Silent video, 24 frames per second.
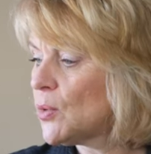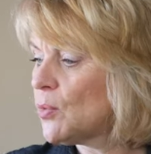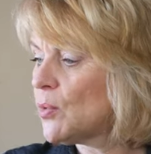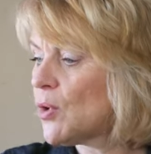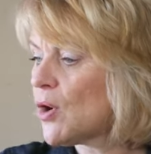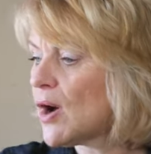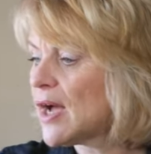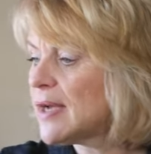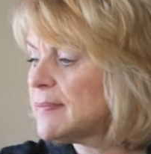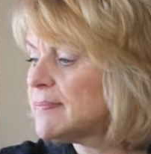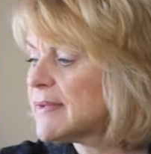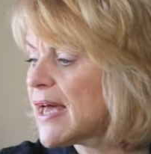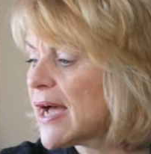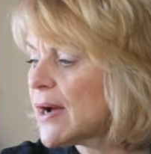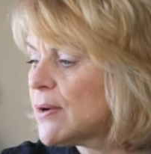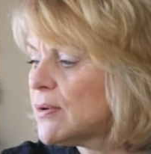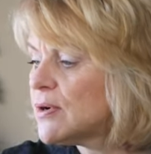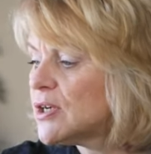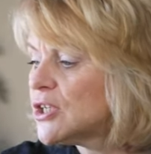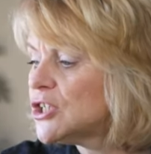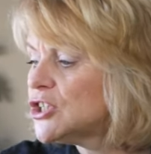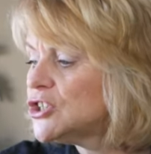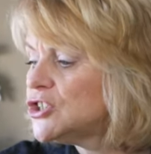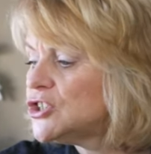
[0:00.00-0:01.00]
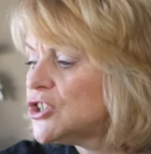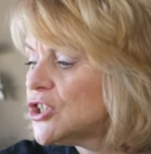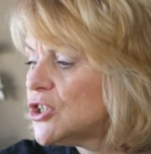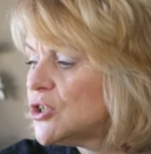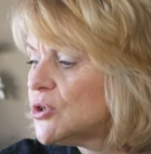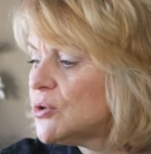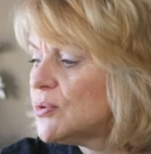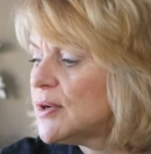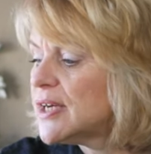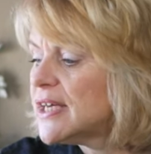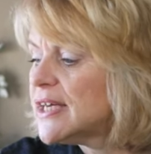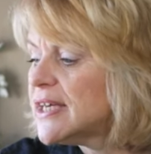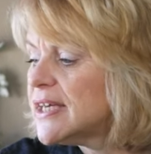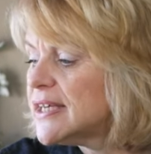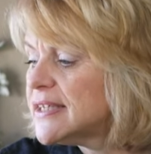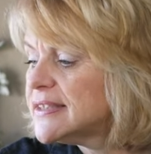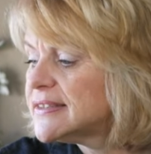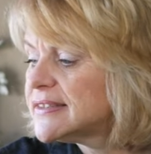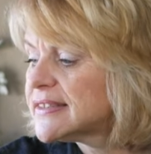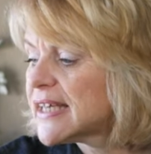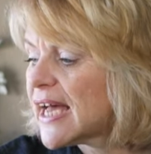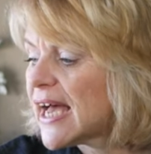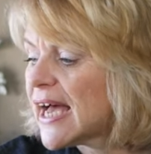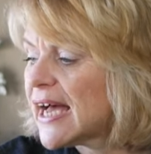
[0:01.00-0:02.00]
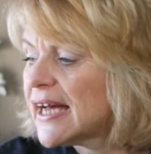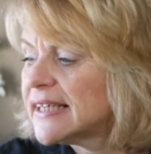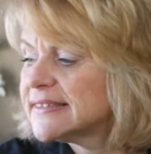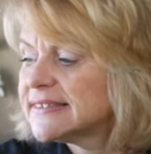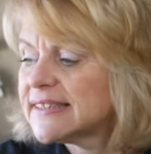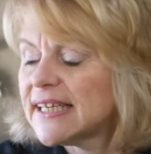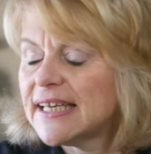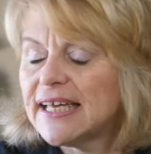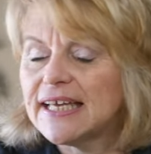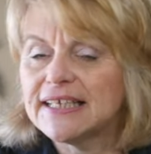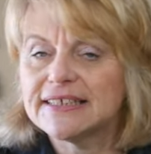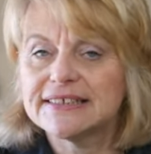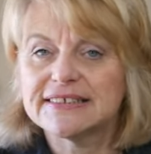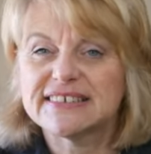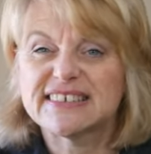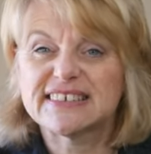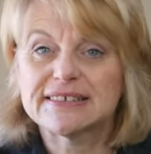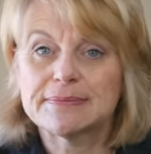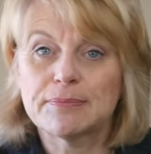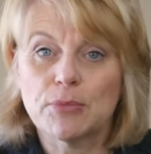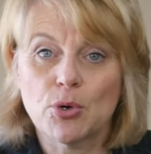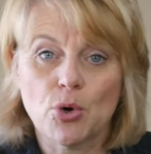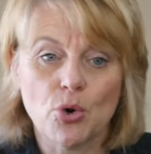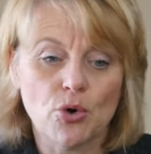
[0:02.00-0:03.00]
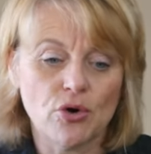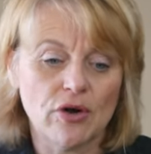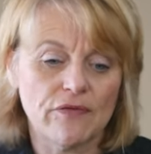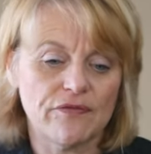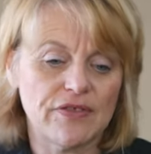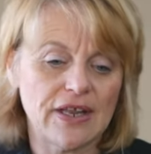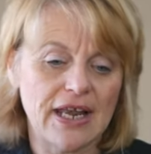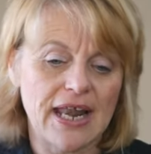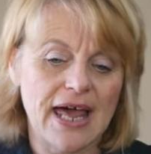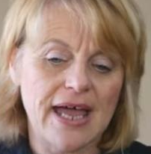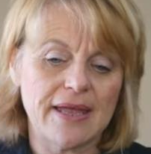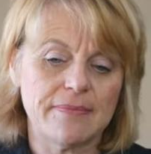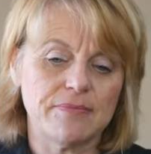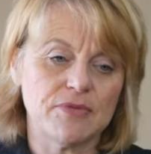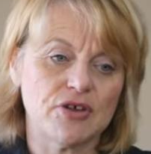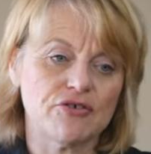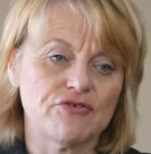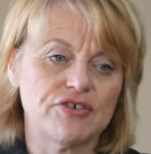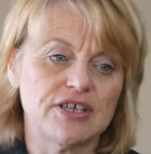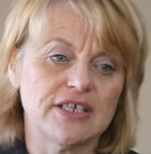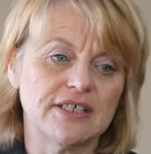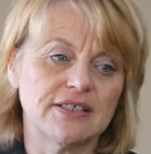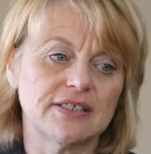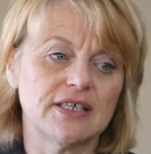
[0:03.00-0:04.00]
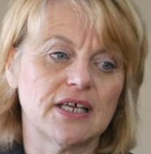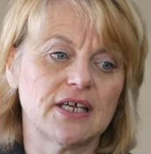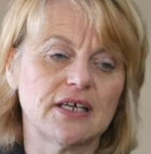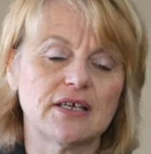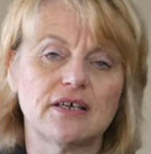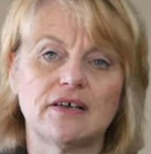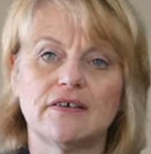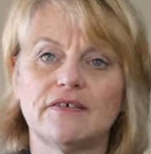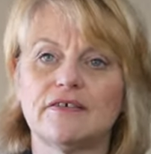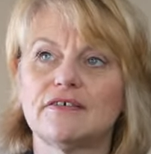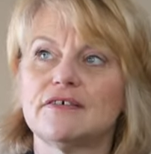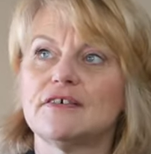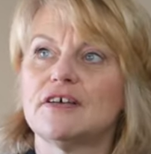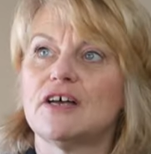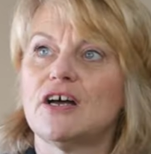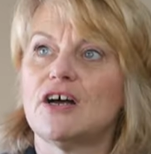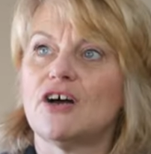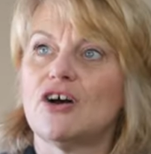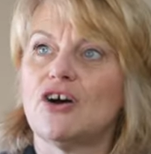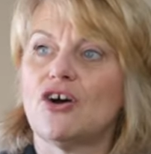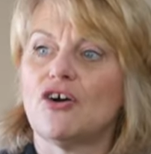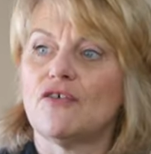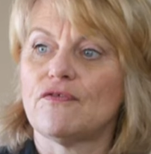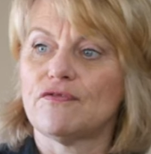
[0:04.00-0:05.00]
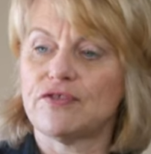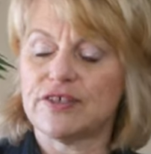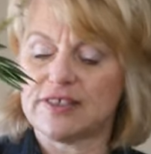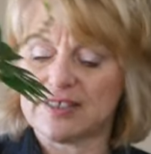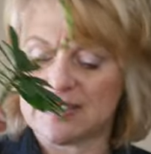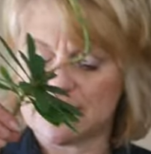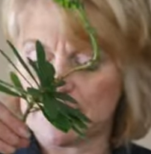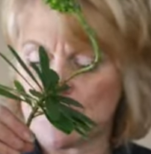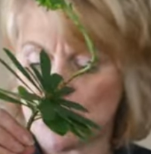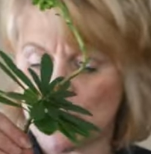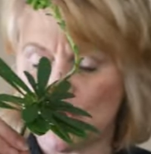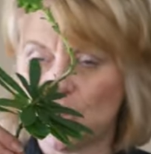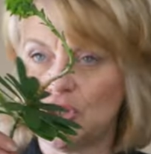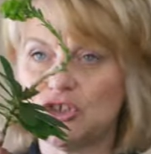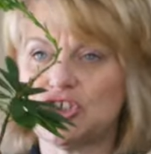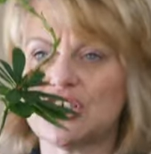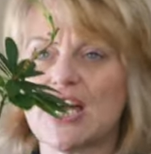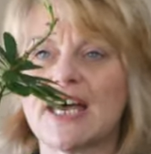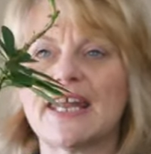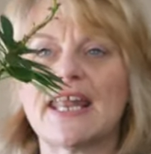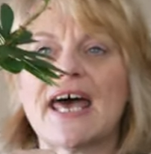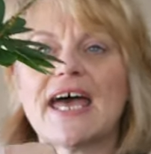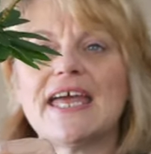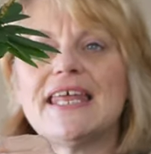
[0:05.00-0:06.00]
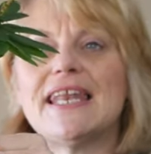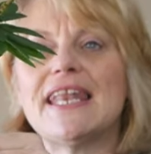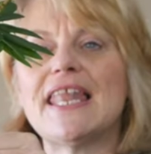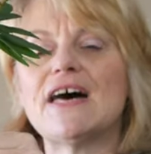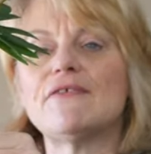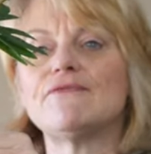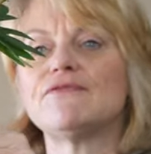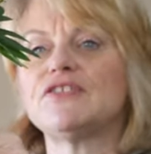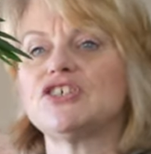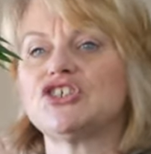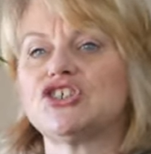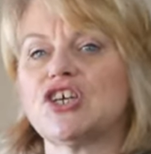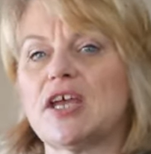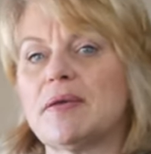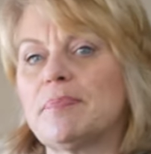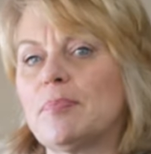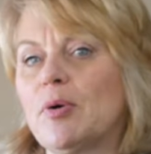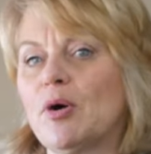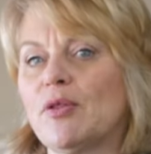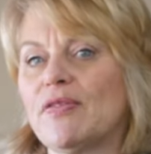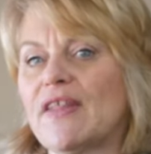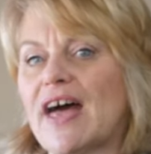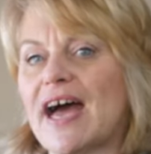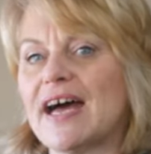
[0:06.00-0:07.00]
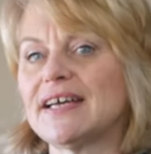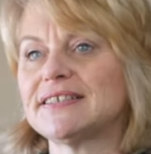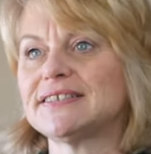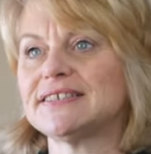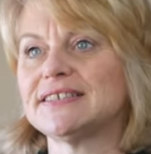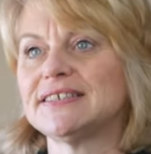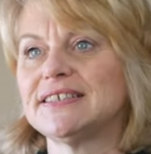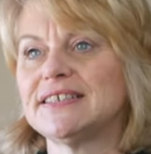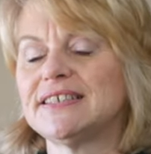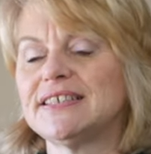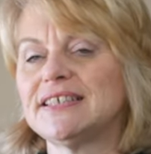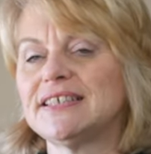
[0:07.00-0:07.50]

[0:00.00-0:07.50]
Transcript: What I'm now going to do is add some more of the lime green of the spurge and I love the shape on that.